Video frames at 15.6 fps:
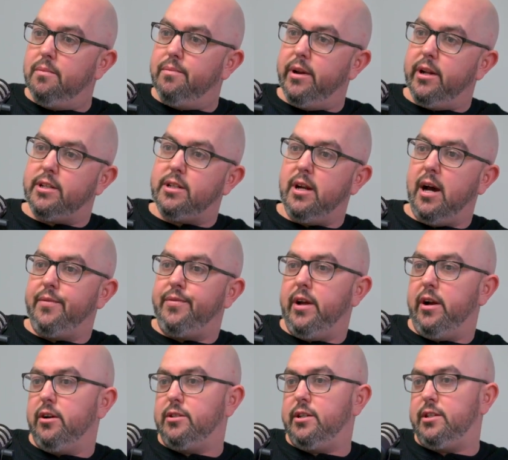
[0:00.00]
but it's not
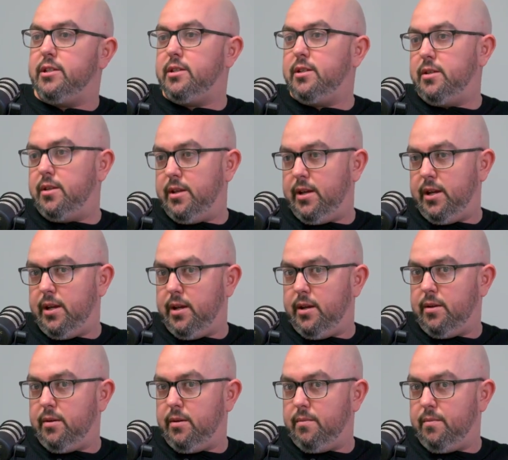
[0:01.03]
theirs.
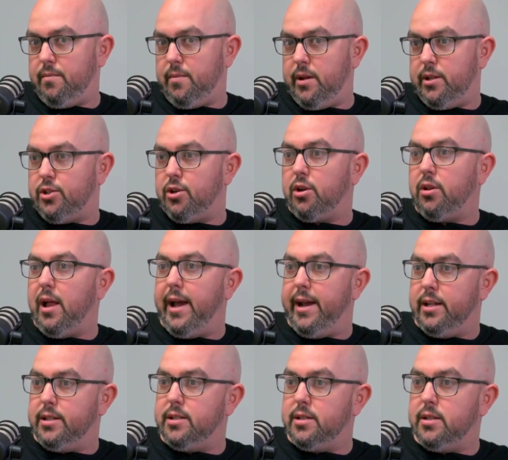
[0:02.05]
It's your
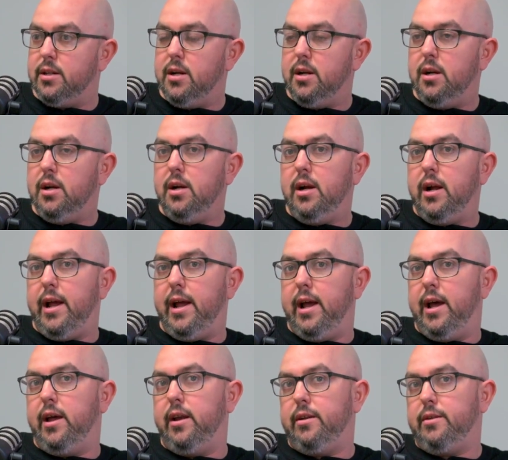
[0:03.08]
client's.
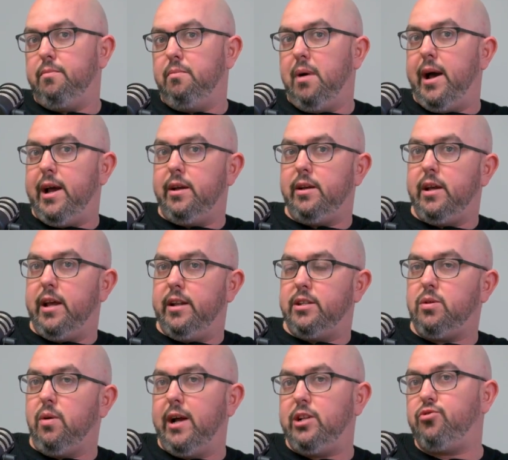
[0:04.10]
And
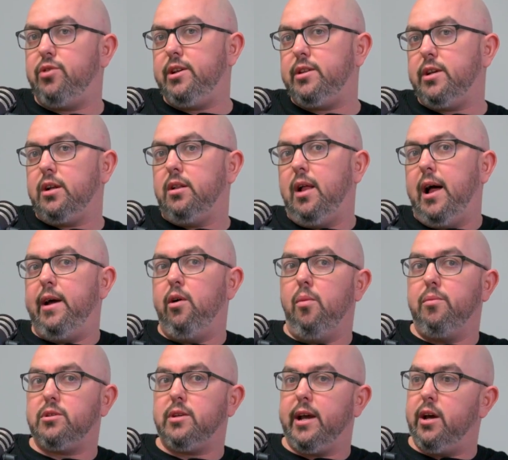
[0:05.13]
so I treat the client
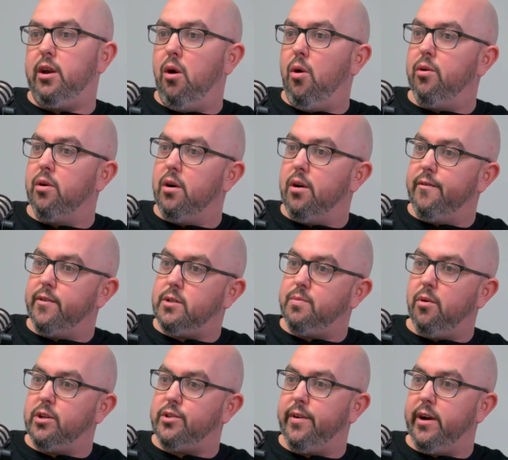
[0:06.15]
almost like an owner of a
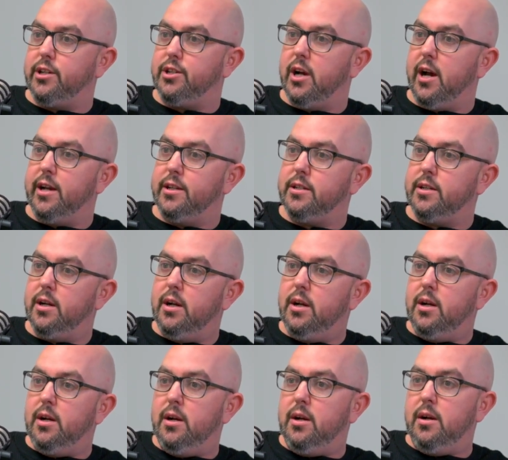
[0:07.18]
sports franchise.
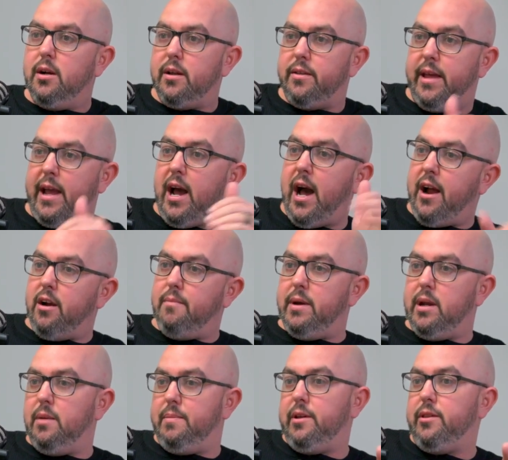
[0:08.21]
They hired
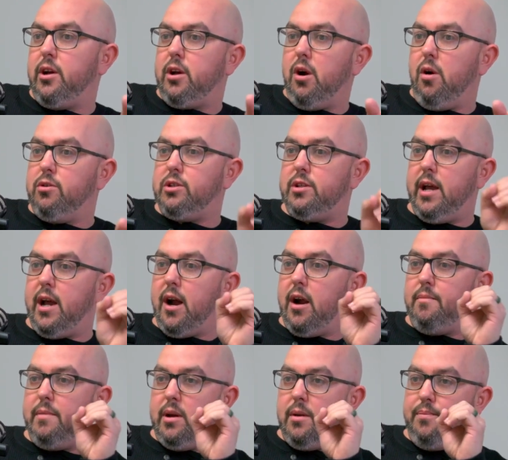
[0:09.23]
me to be the coach. They
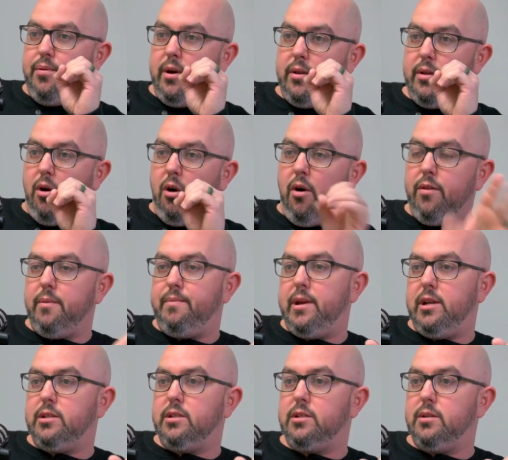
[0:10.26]
hired me to put all the
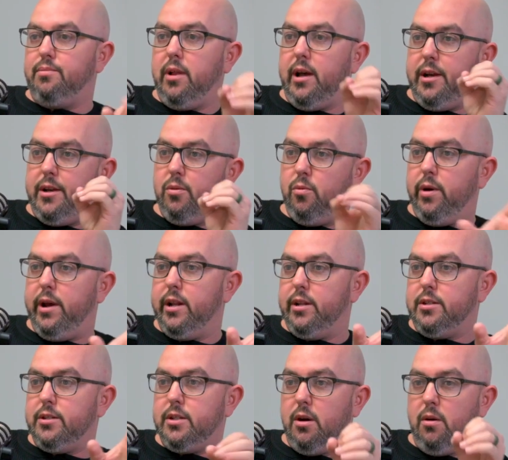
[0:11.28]
pieces in play to
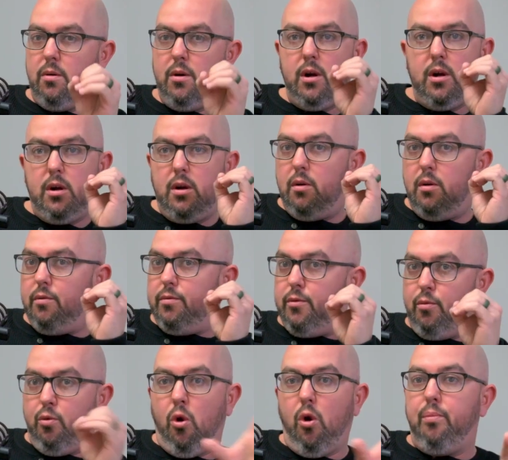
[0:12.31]
win. So the
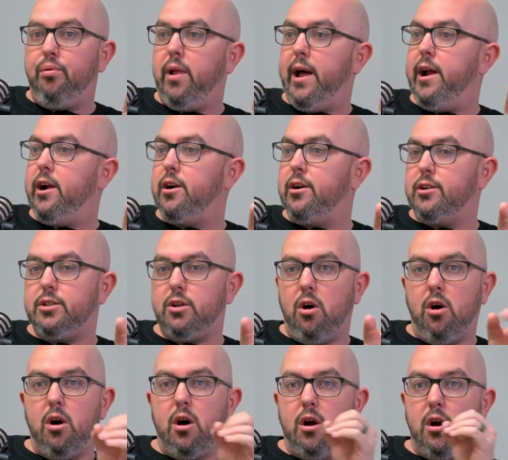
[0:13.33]
role players
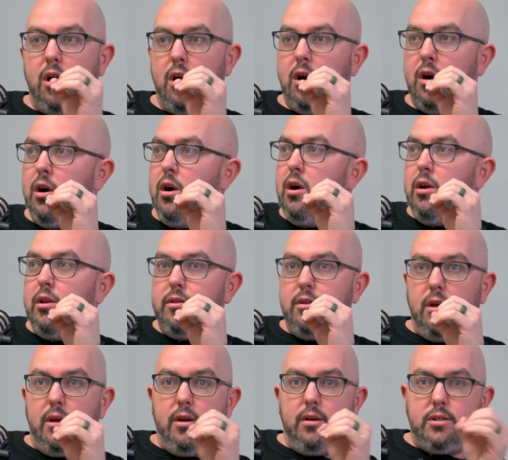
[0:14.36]
are
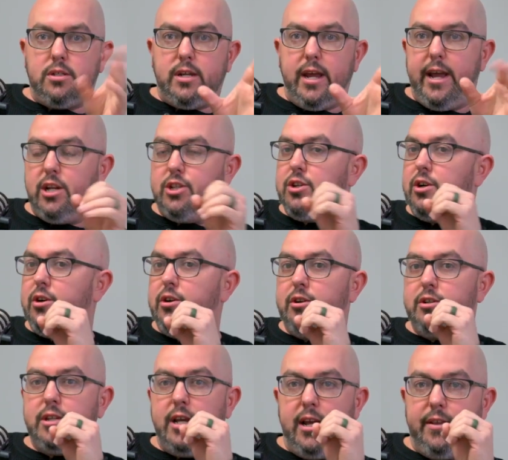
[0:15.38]
the
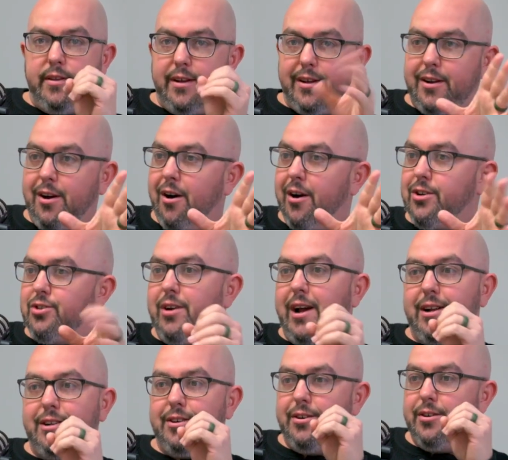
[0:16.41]
stagers and the
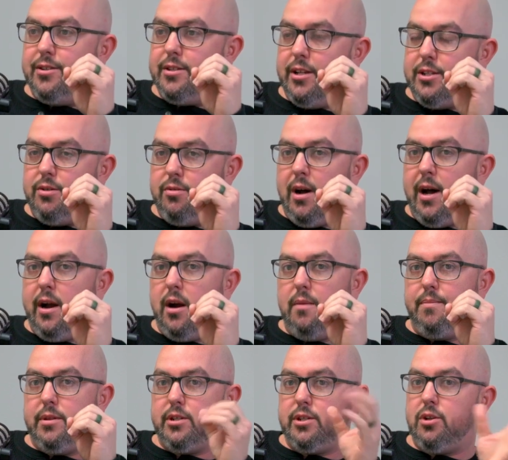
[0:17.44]
contractors that you hire,
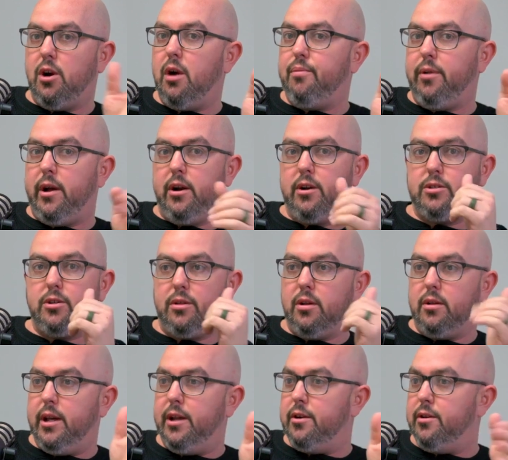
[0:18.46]
but the star players are the
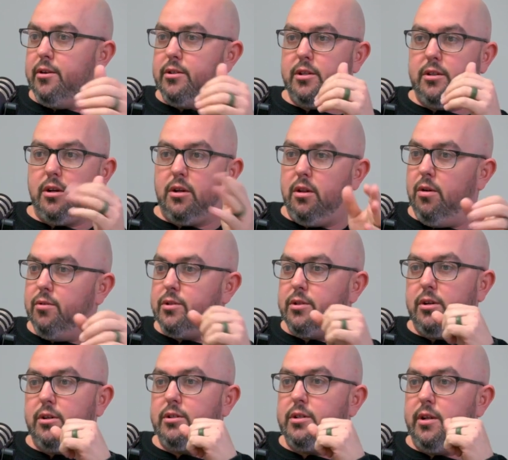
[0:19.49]
lenders and the
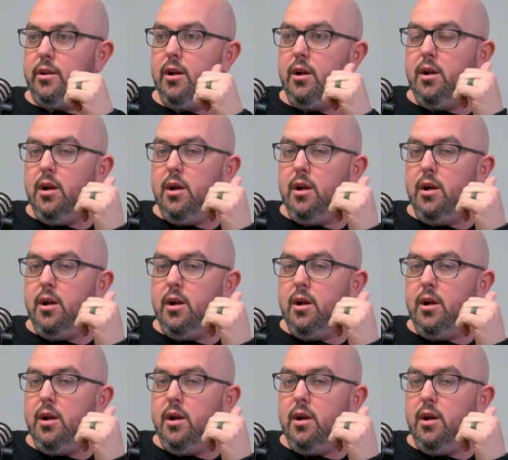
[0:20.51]
closers. And